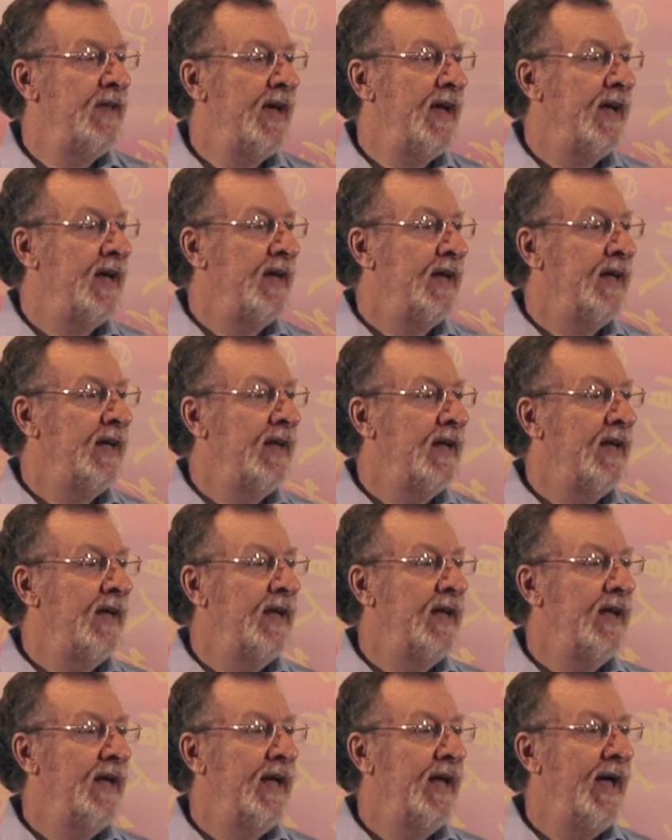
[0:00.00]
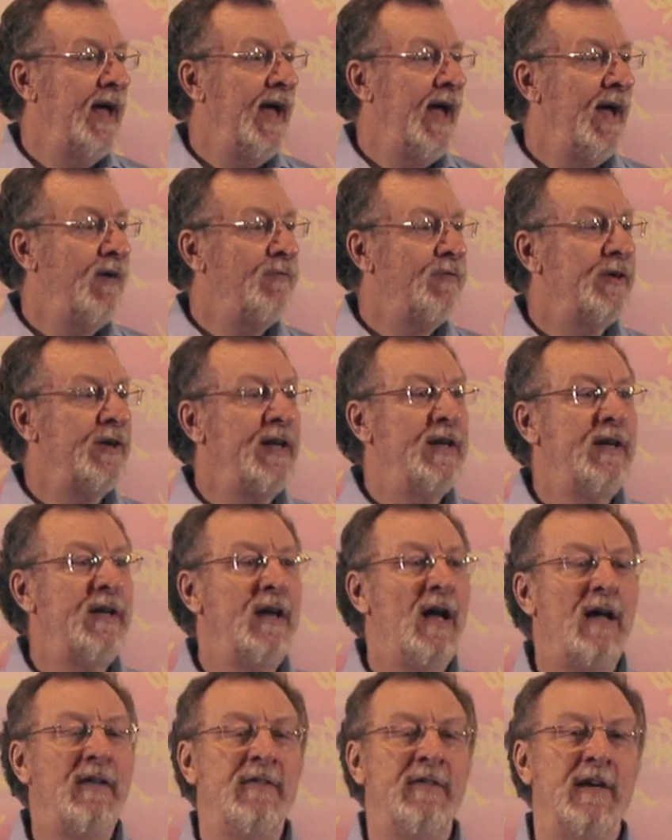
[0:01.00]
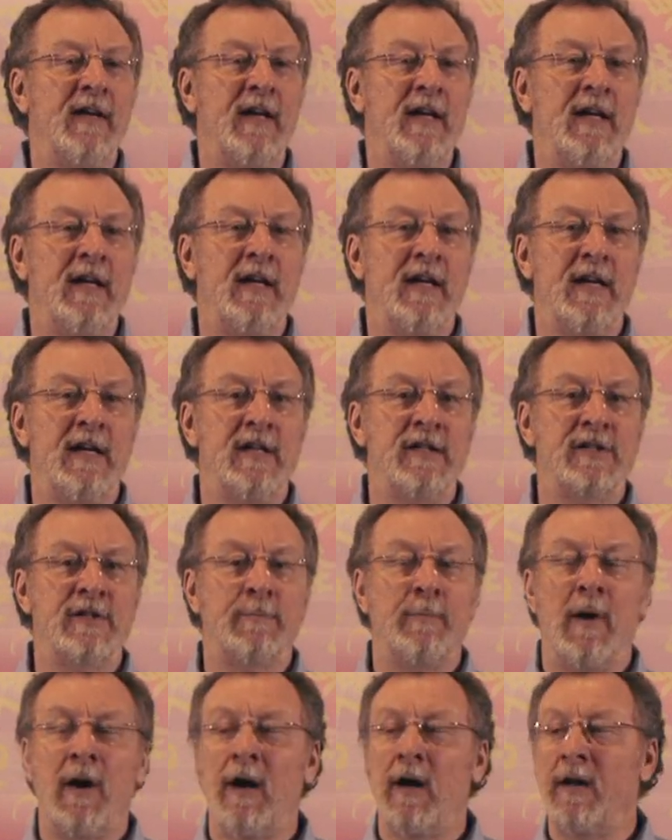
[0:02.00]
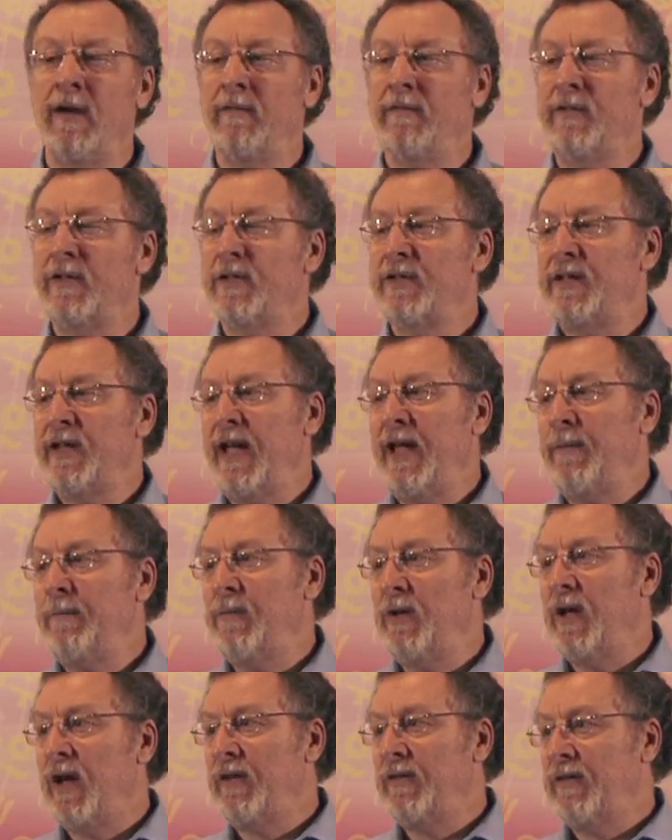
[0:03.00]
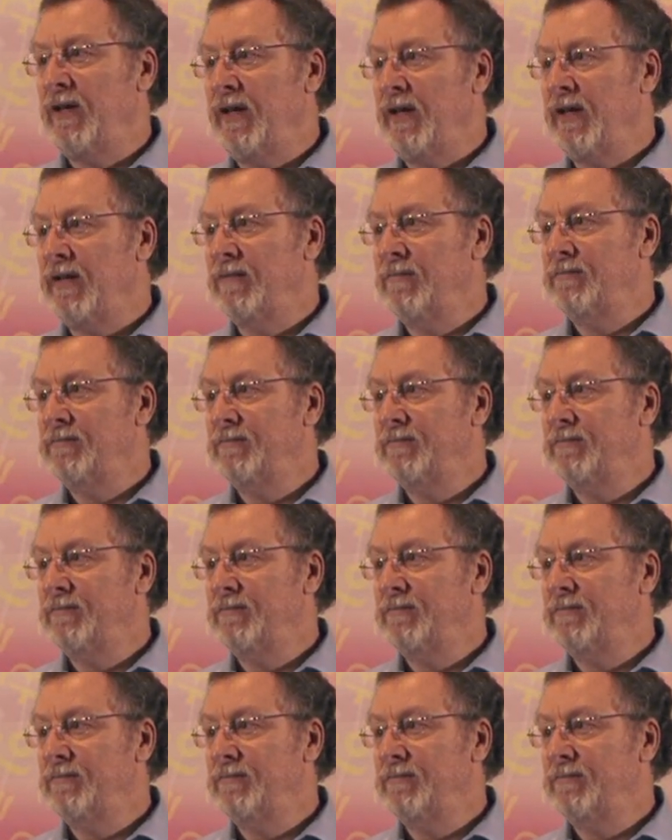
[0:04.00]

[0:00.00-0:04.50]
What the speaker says: that every nothing is part of the same nothing.